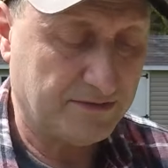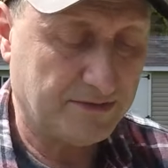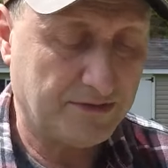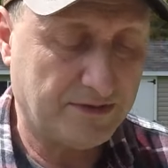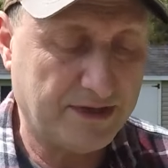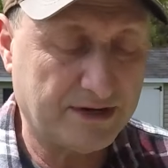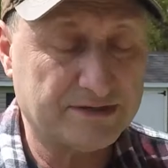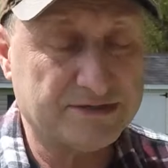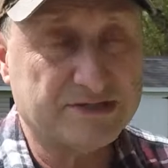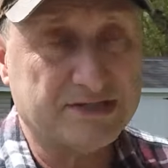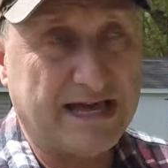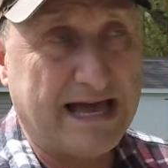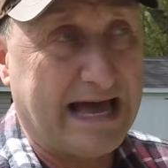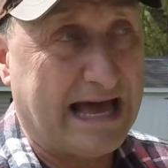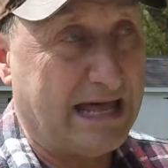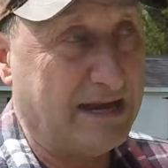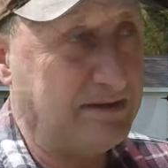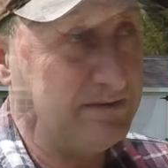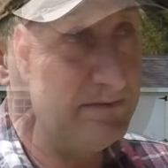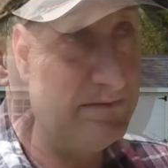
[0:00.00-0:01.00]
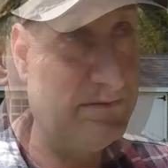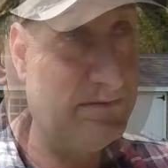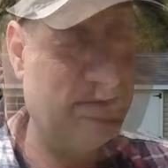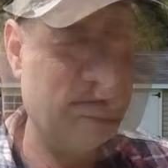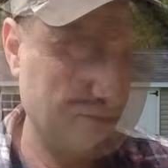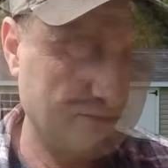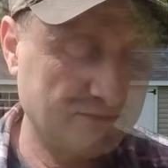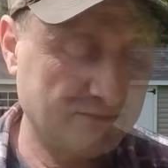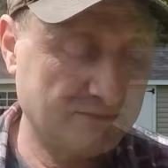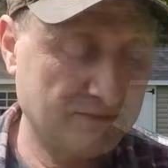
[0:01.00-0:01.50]
there's that.
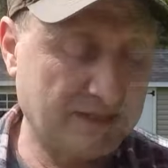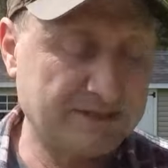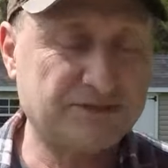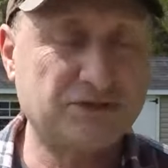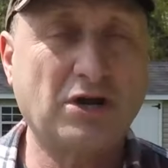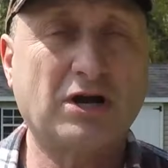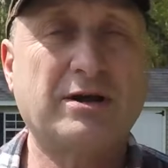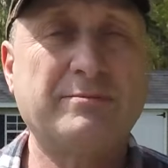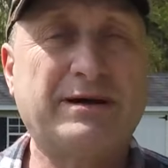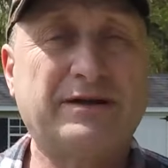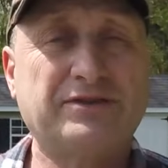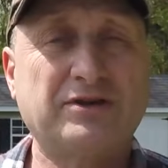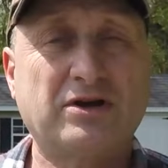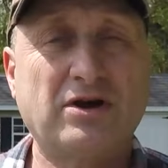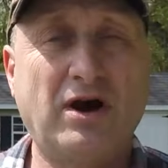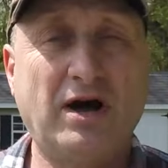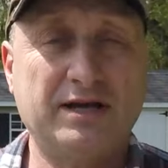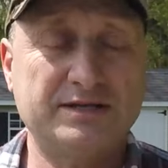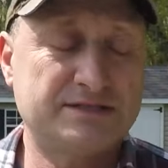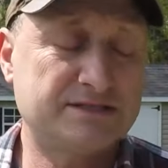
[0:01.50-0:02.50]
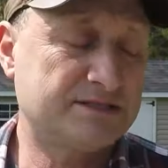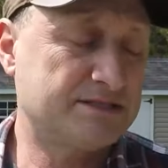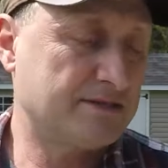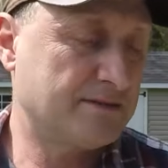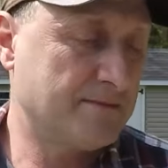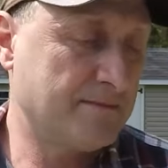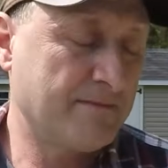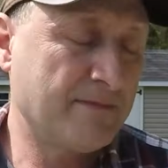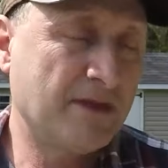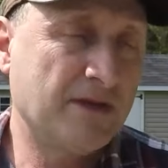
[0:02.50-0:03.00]
Let's talk about the costs.
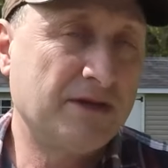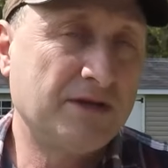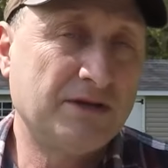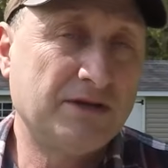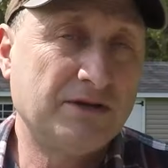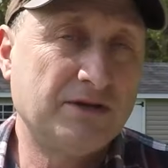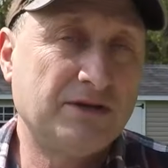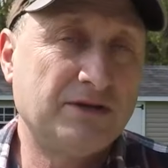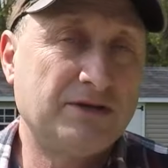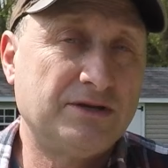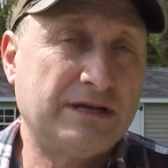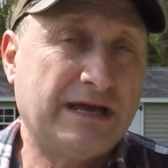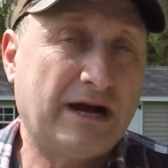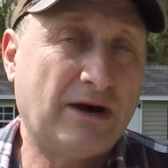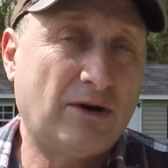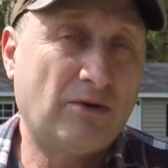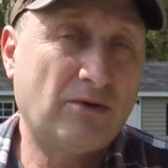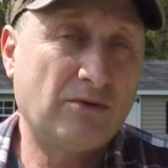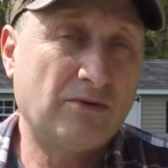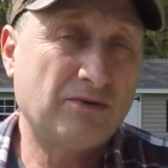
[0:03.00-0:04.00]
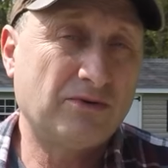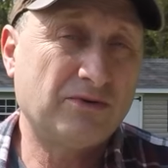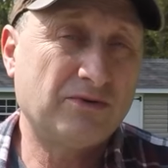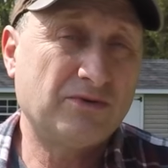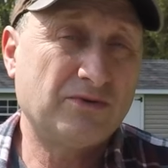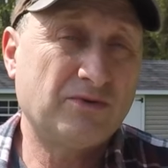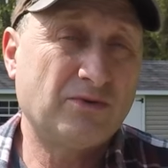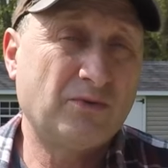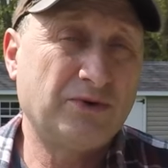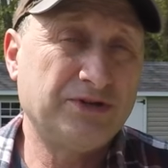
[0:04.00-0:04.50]
Now,
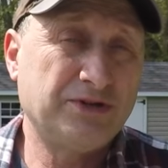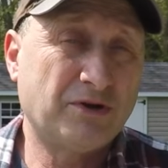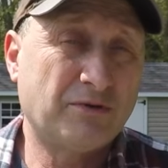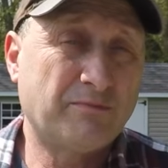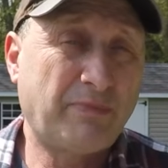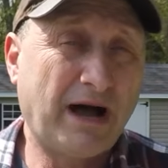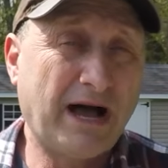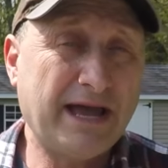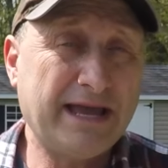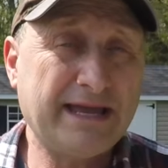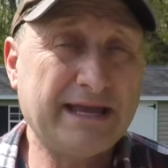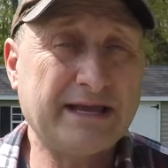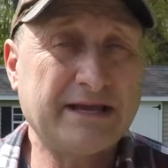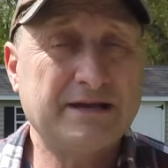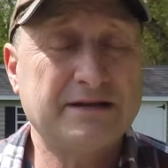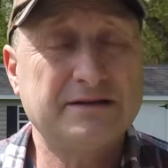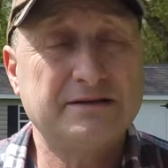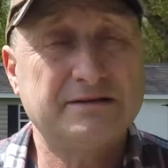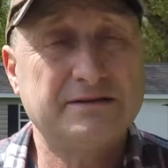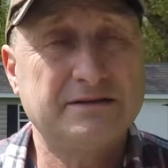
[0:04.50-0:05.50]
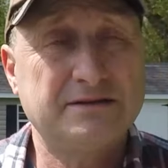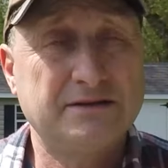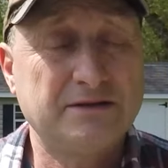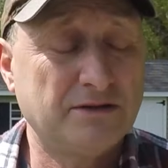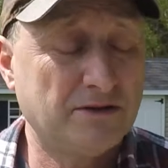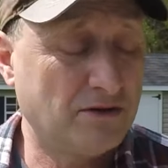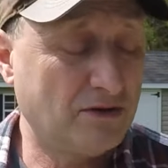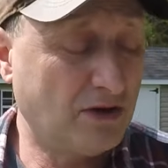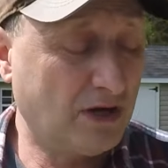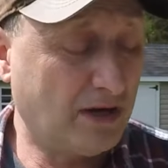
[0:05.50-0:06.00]
when you're buying
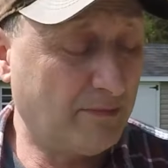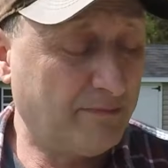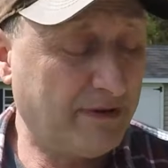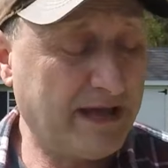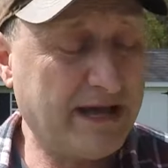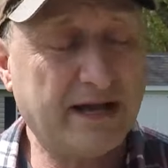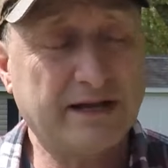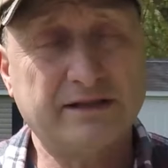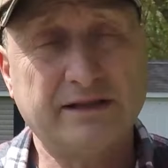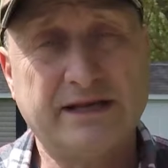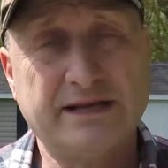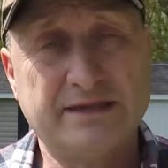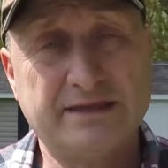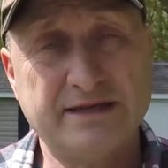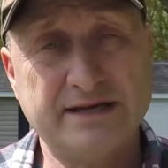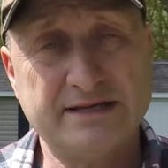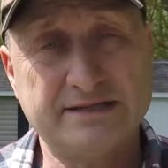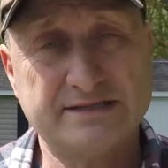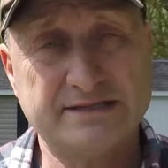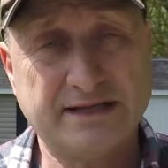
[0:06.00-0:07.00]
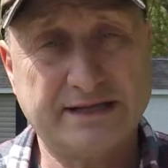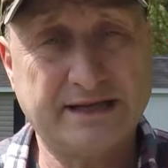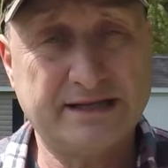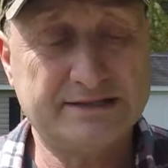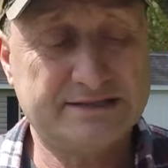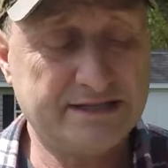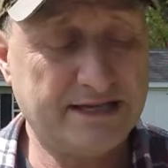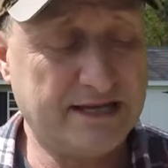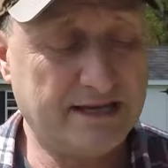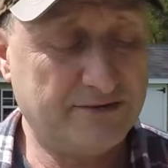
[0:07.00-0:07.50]
a bag like this, like I
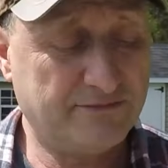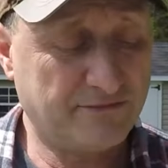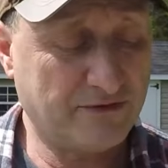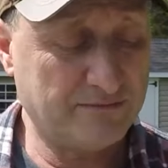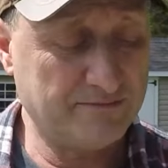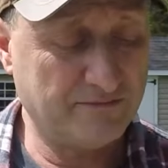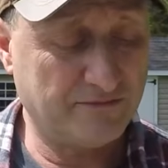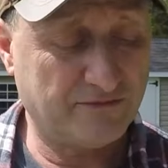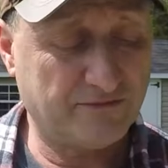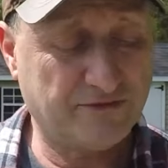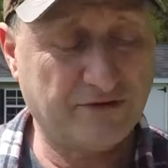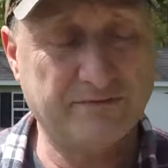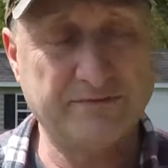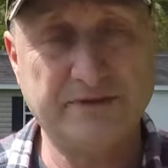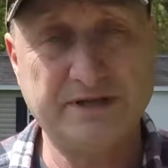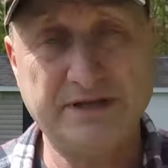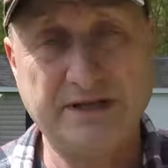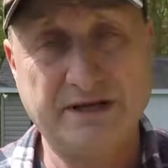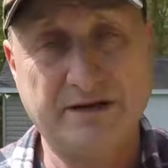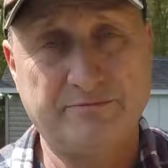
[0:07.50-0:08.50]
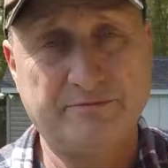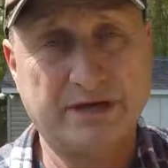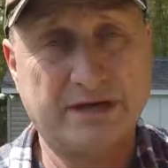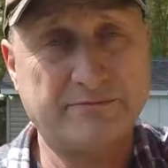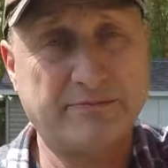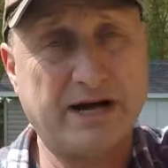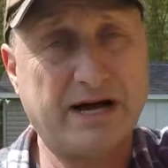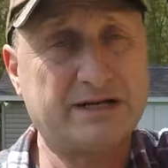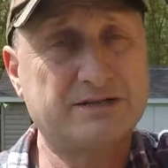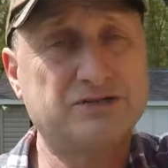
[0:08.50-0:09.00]
said, from, from the uh,
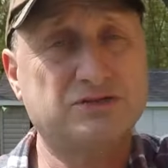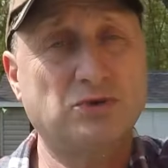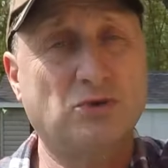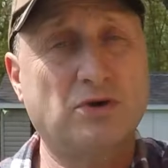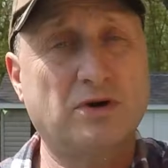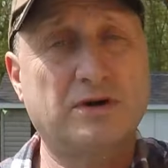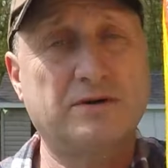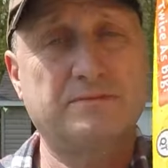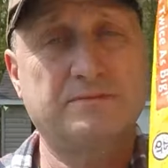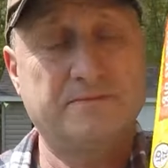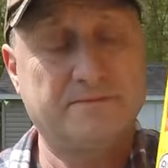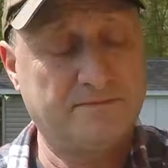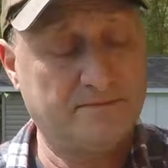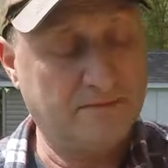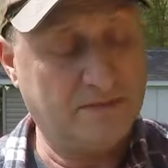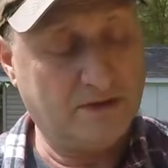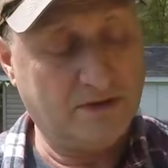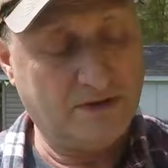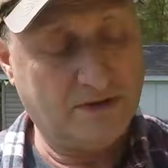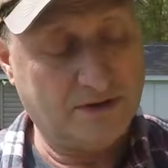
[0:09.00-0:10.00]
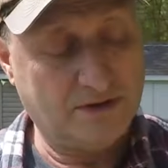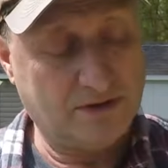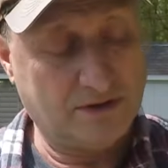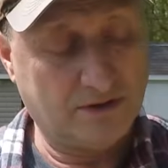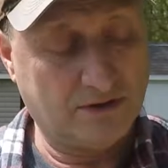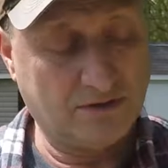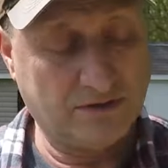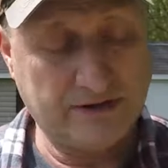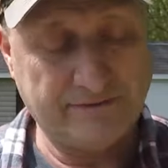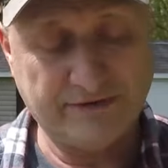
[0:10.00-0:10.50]
big box store
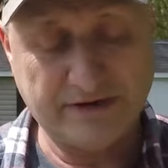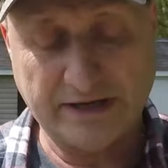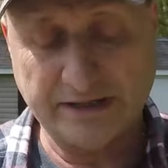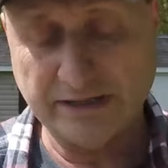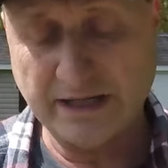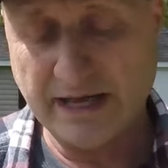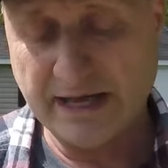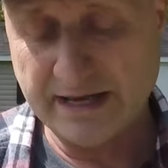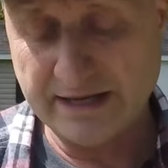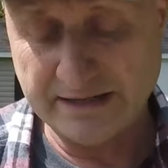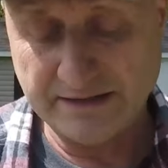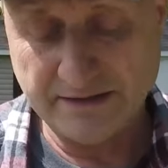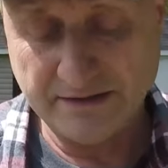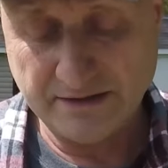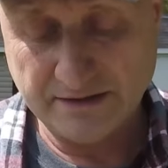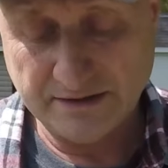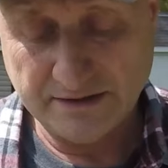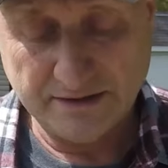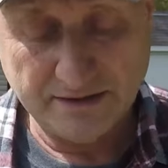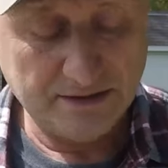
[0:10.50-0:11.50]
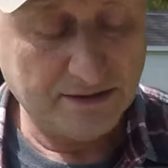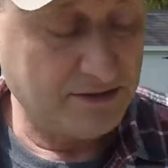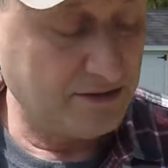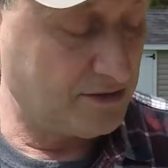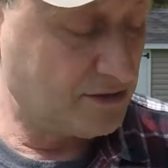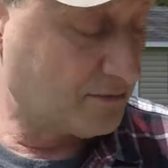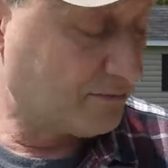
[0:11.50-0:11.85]
or even online, you're